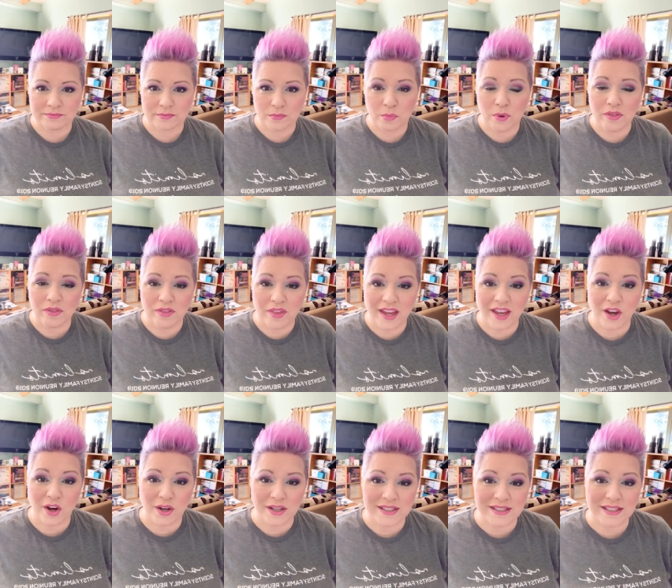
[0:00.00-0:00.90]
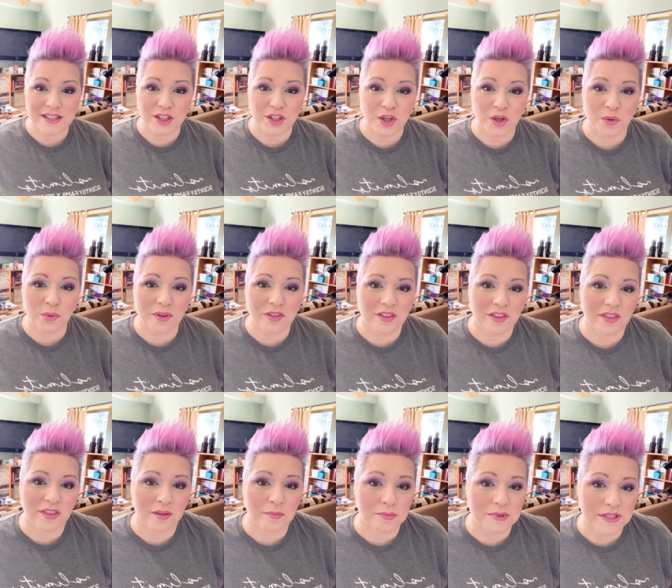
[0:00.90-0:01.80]
when they are insecure
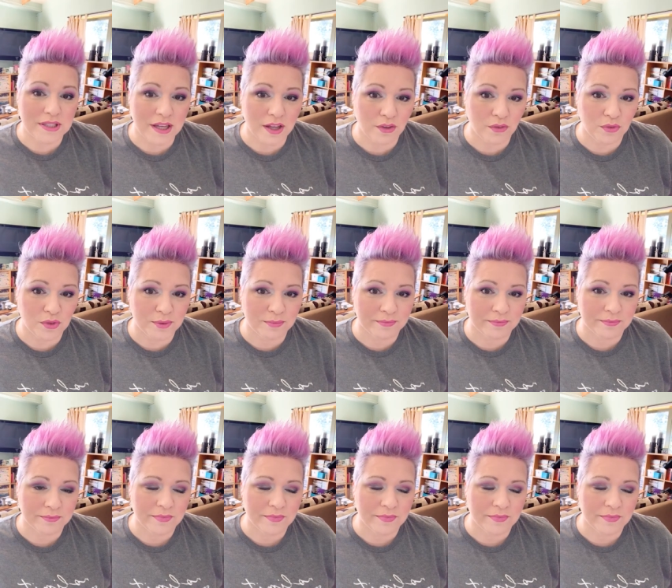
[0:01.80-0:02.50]
within themselves.